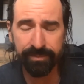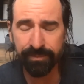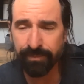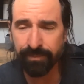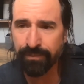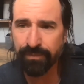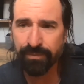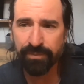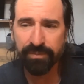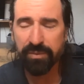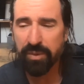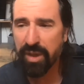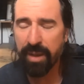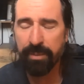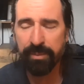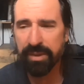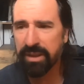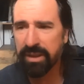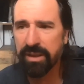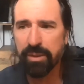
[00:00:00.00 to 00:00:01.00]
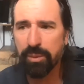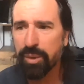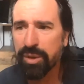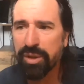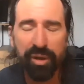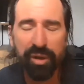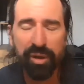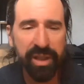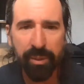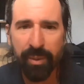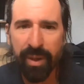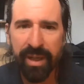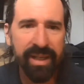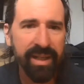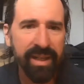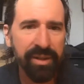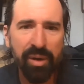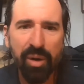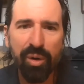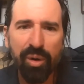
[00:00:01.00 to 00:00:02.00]
I mean, we're talking right
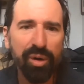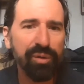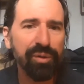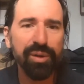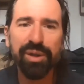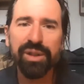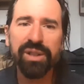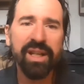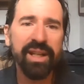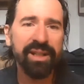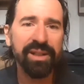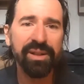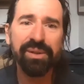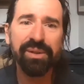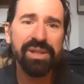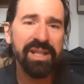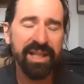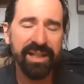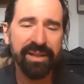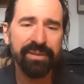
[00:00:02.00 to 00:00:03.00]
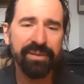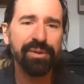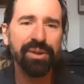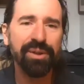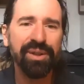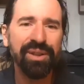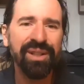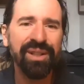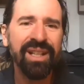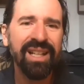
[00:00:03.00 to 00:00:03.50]
now to Harvard, Yale, Stanford,